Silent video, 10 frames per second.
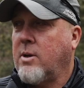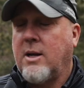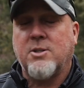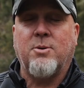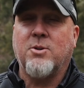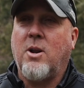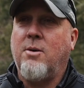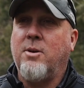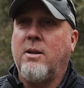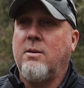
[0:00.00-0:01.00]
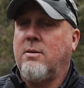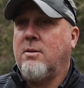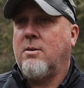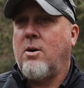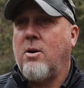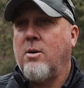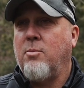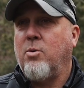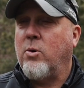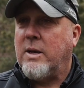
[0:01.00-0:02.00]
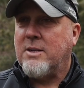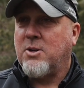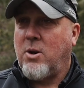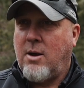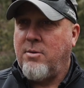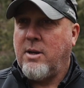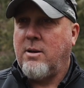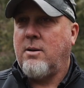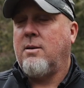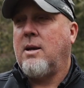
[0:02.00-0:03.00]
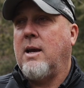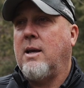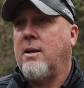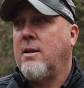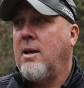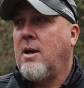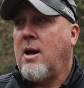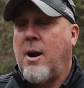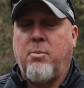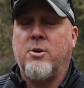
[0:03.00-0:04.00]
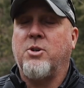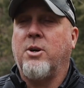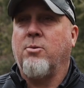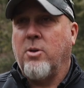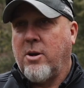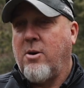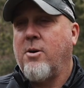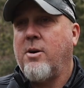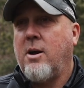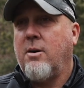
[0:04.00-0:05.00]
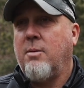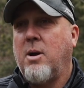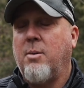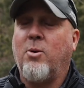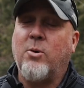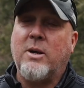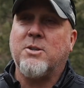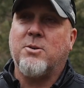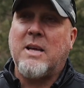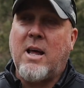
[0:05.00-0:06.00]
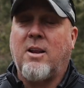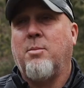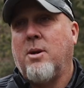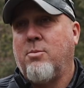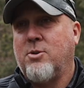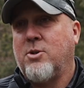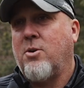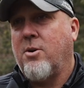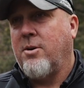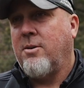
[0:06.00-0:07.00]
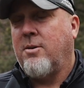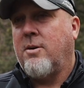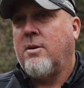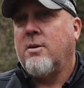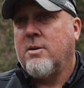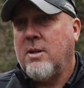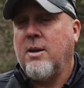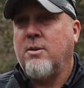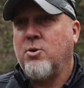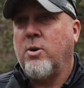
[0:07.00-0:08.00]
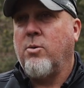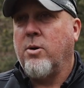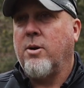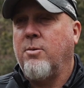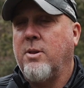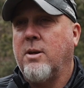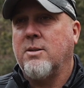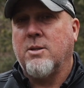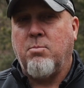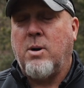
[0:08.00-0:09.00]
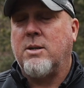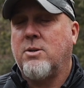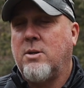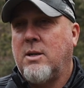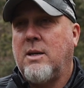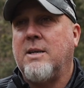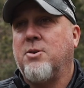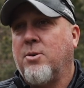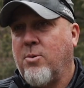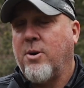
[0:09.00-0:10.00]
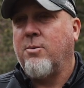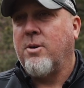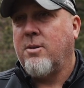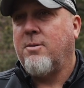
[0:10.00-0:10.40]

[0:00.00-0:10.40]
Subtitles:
Customers are loving it, our employees are loving it, and I'm pushing it really hard now, and my employees are telling me to push it hard. They enjoy working with it because it's much easier to work with.